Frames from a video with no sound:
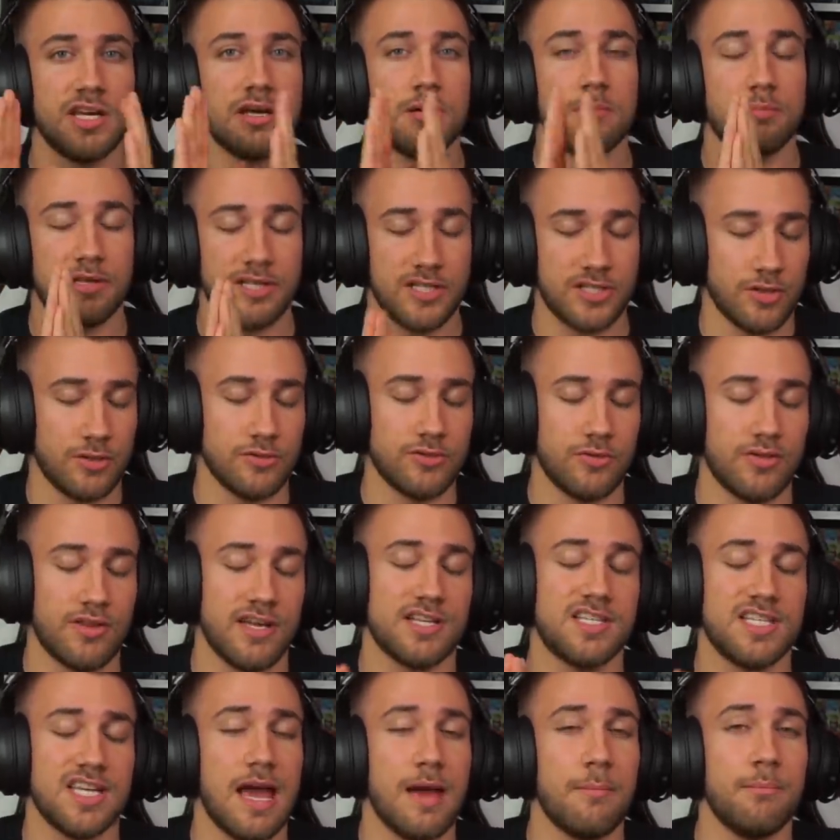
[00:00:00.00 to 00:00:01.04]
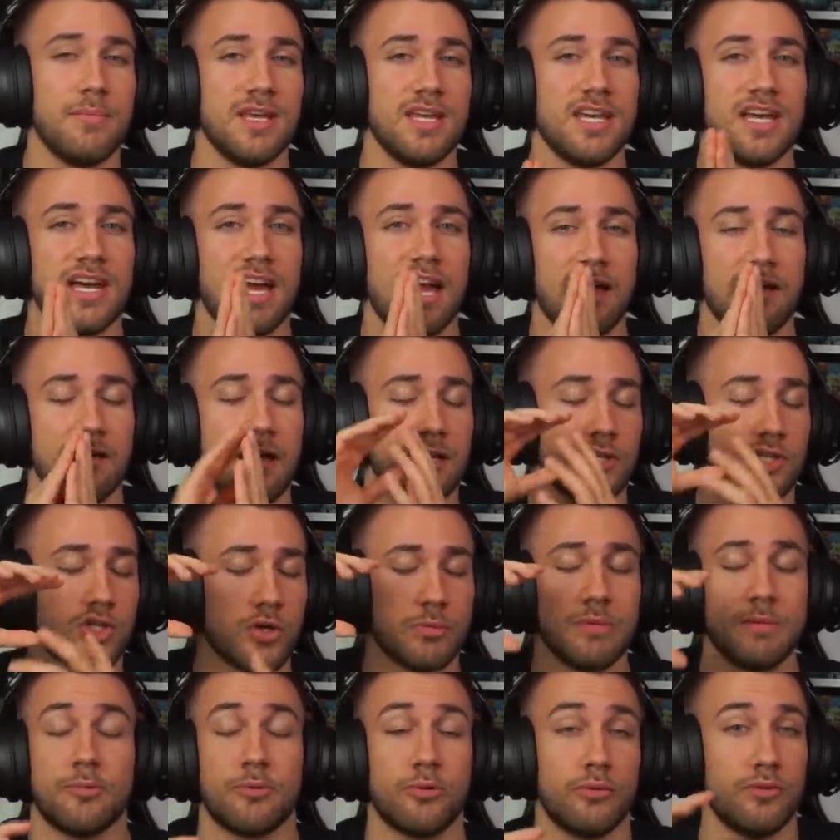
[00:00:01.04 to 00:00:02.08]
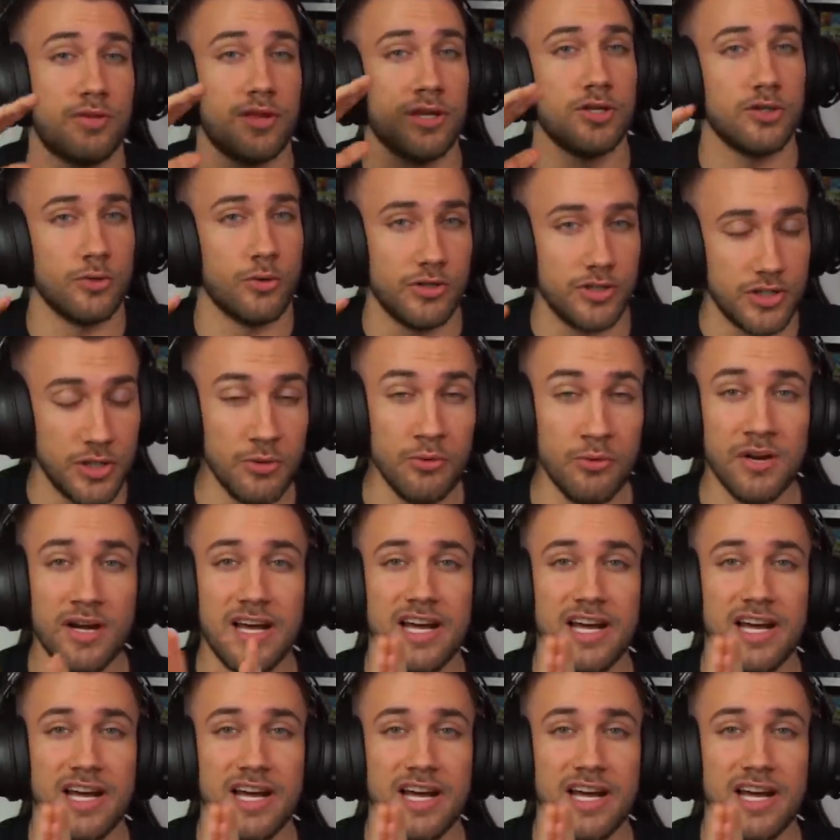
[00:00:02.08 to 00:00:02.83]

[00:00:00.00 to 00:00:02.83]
Please don't do that. DM me and show me proof that you are you,